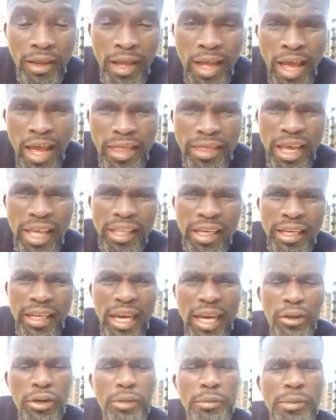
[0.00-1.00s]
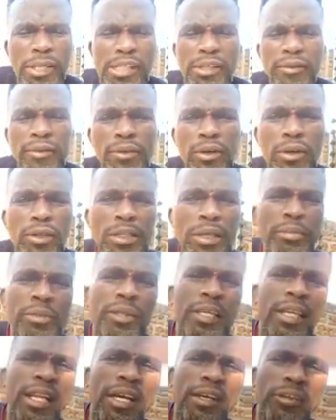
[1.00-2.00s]
The other day I got myself caught up in
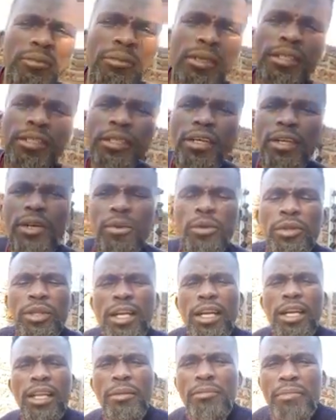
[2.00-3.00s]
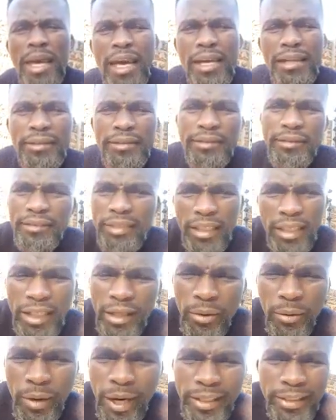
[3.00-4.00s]
an argument with another man, another
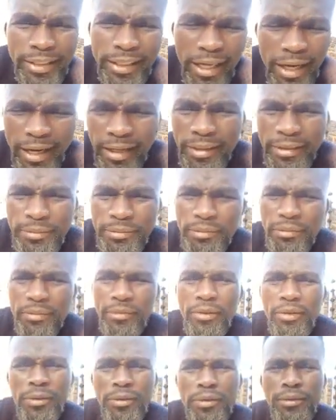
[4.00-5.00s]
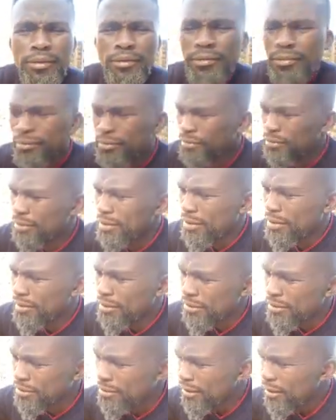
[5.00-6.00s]
white guy who,
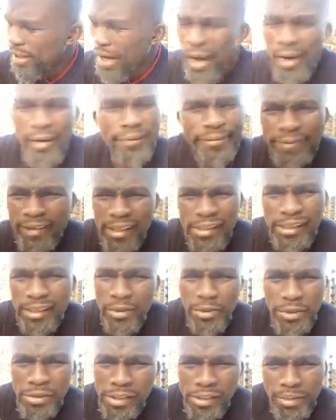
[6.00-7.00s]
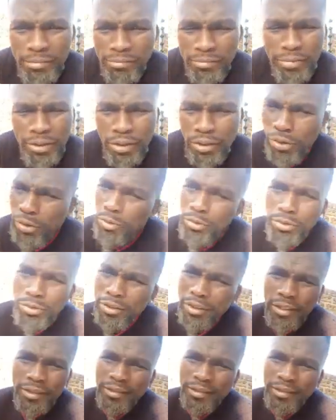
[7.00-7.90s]
I have friends across the road and